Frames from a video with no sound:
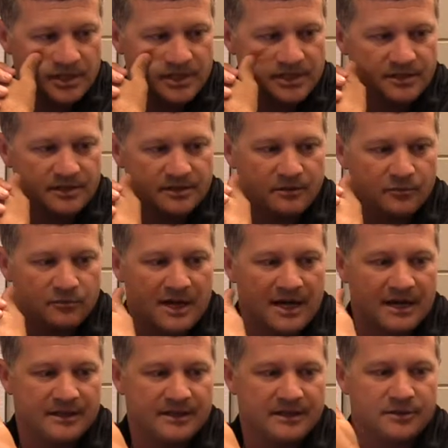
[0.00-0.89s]
which is
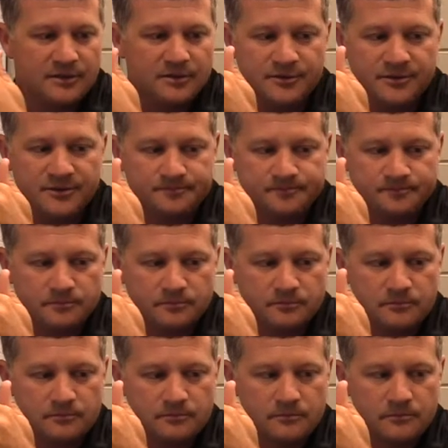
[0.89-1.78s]
Rydell's.
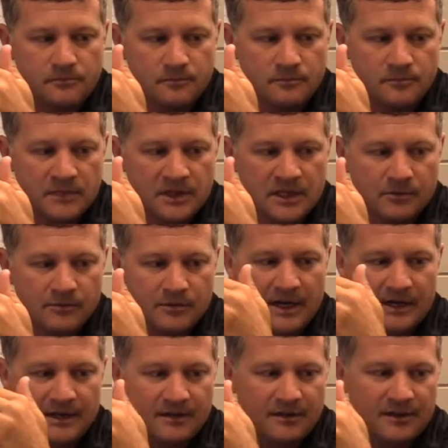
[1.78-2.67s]

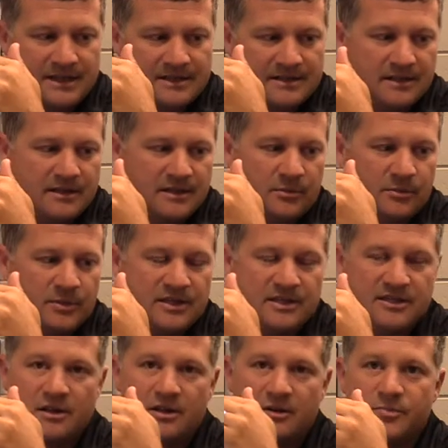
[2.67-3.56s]
Rydell has a helmet
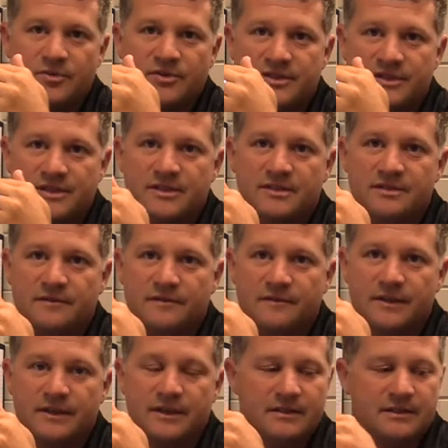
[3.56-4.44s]
that's called Precision
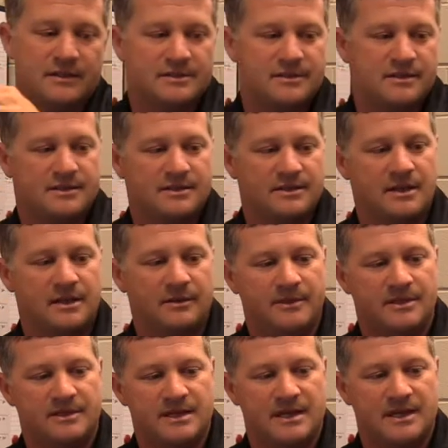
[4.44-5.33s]
Fit. It's the
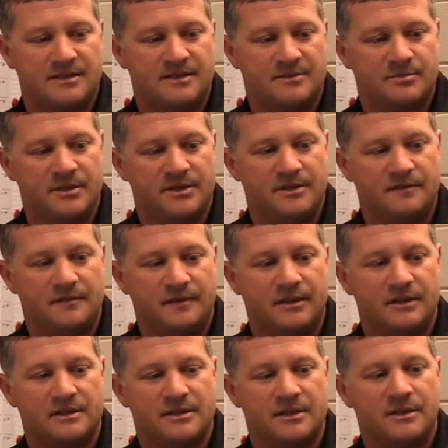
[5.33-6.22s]
same exact Speed
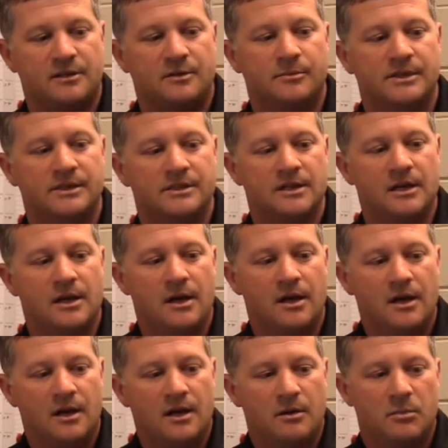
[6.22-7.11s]
Flex helmet,
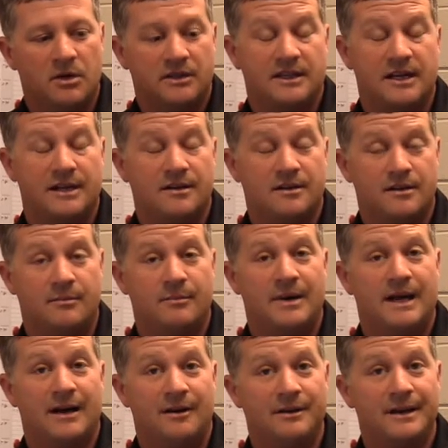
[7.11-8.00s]
but they
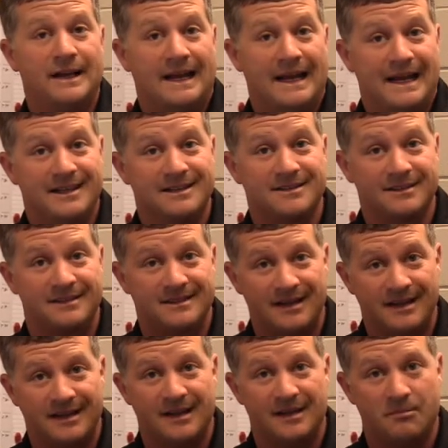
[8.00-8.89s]
come out and actually
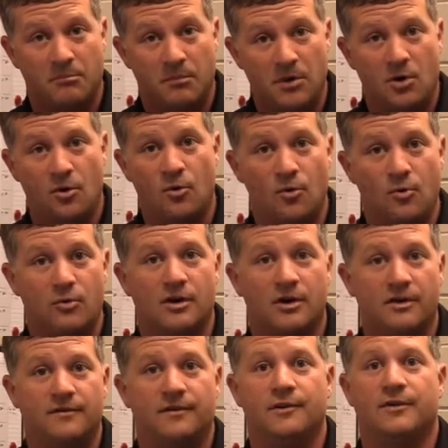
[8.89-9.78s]
take a mold
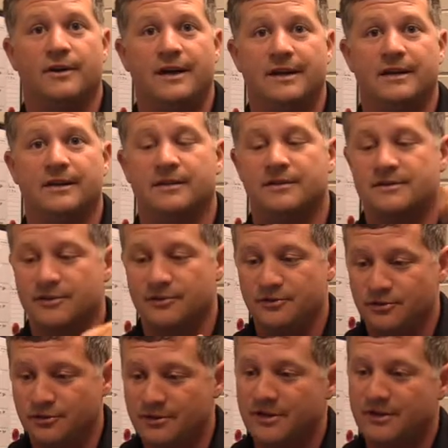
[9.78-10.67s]
of your head. So
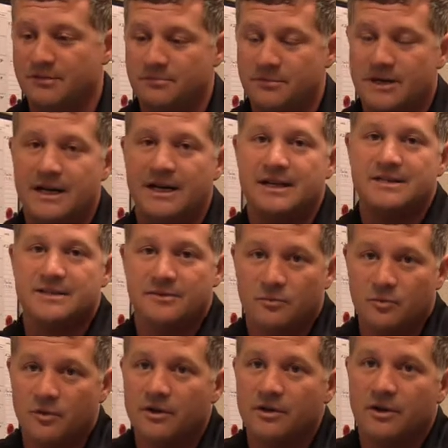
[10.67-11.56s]
you can
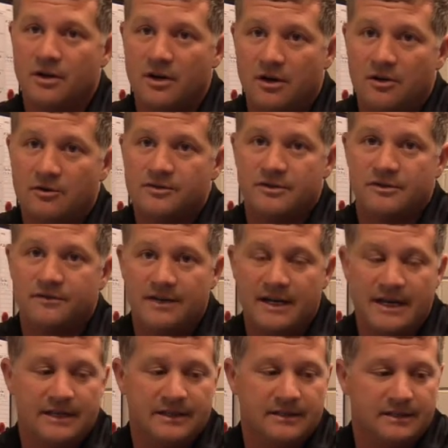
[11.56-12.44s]
imagine what the cost of
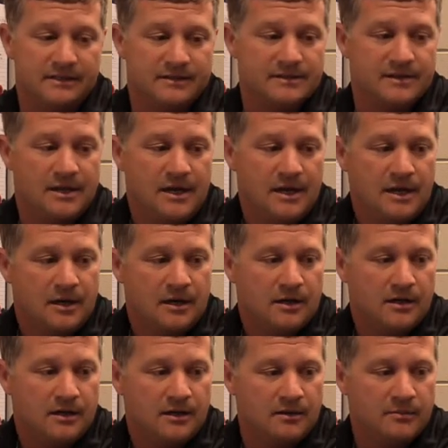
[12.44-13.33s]
that is.
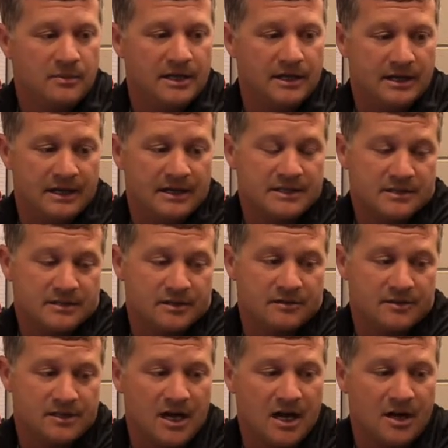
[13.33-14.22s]
Um, and that's
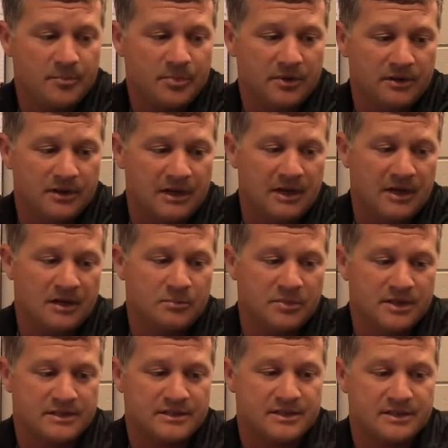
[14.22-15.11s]
their top of the
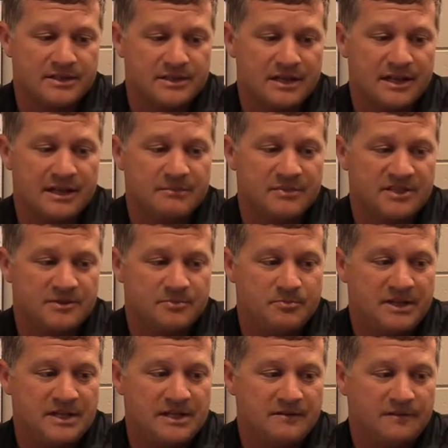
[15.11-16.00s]
line, but it's the same
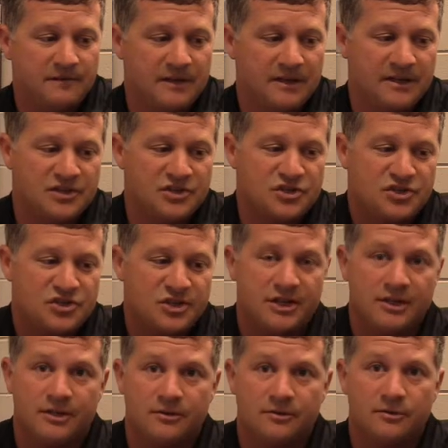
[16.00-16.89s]
Speed Flex
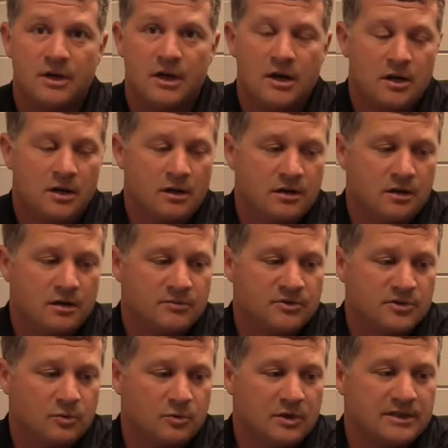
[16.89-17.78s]
shell.
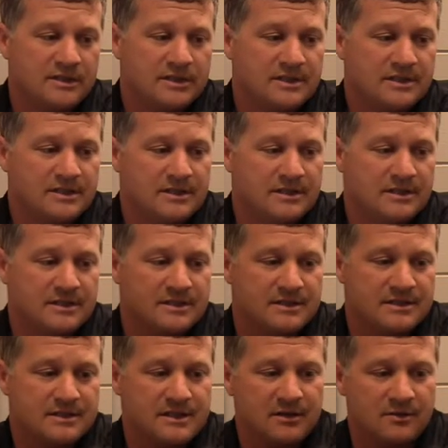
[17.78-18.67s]
Um, so what this
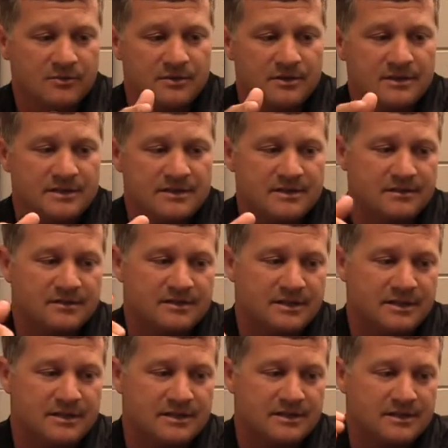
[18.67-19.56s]
is, is I don't necessarily
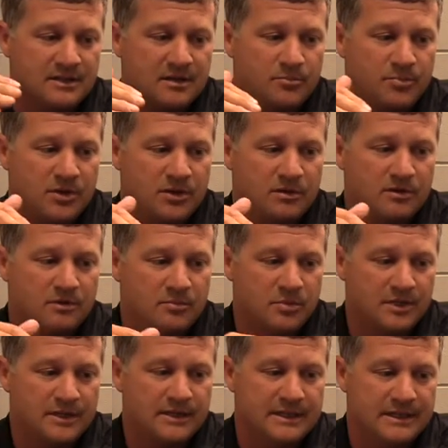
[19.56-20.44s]
say a step under,
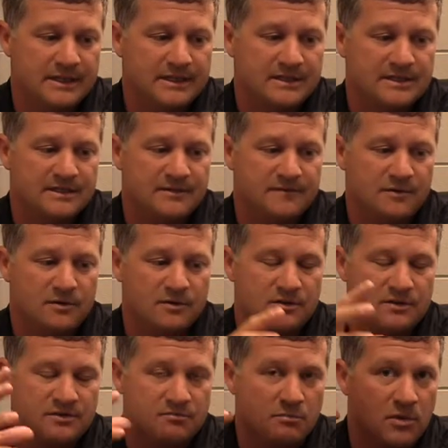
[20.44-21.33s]
but it is as
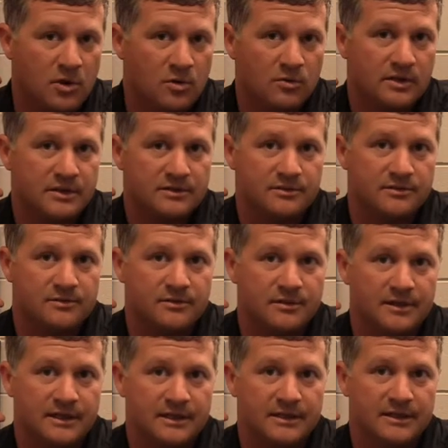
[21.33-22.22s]
far as molding to
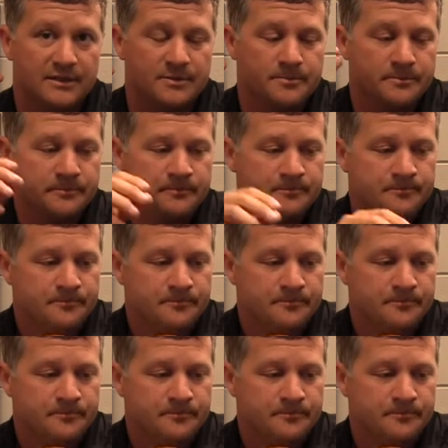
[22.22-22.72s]
your head.